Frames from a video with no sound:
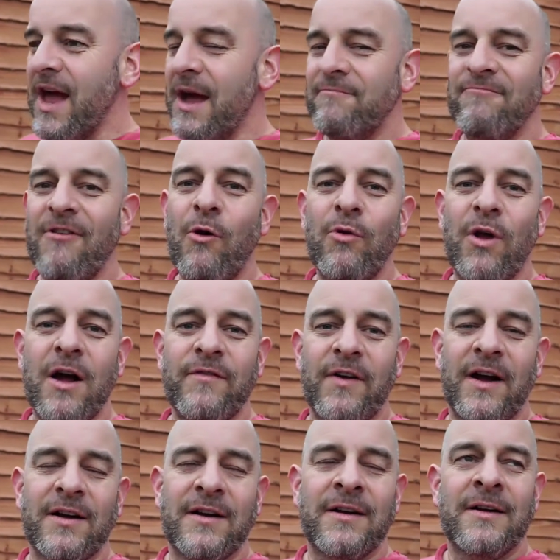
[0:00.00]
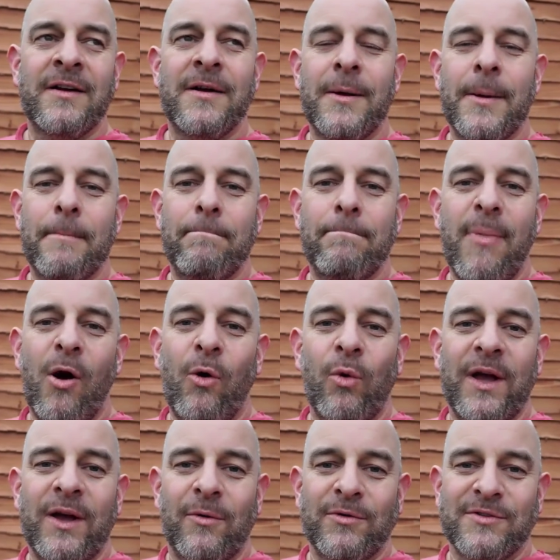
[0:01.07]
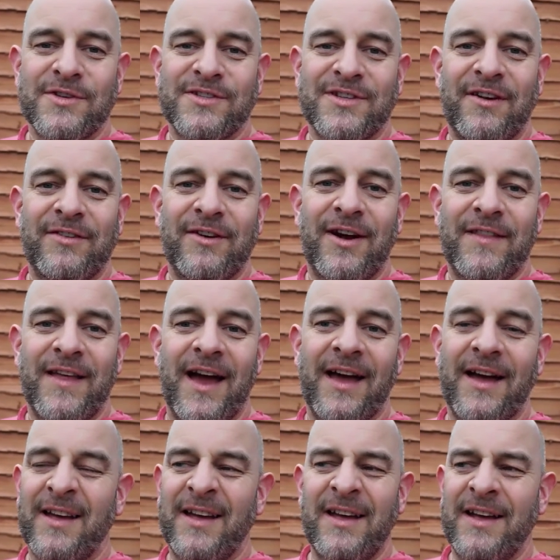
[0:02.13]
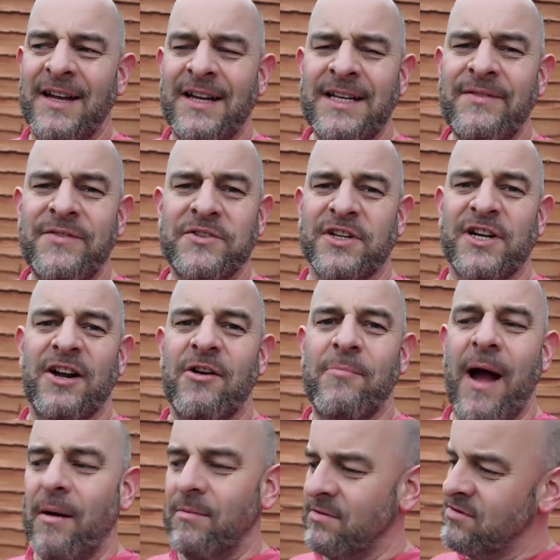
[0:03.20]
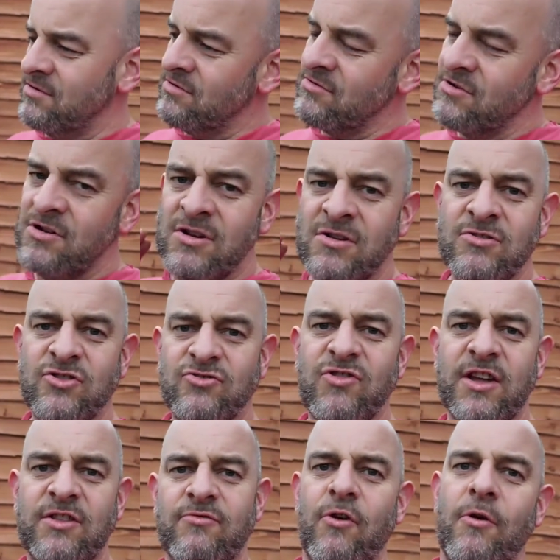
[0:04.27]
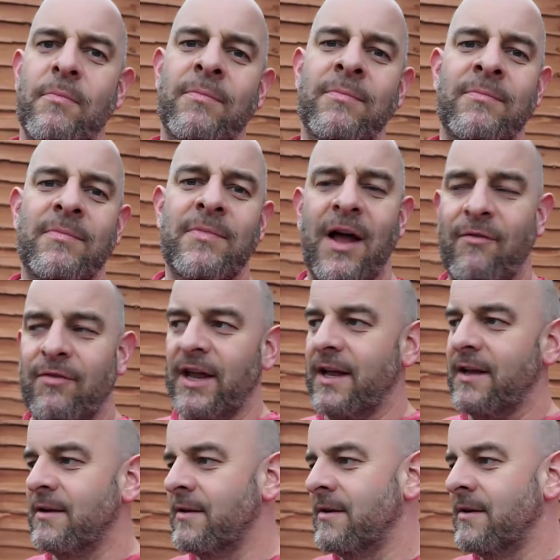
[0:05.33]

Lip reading: and roll over mole hills and stuff like that. Never used to clear them up. Straight through them. Lovely.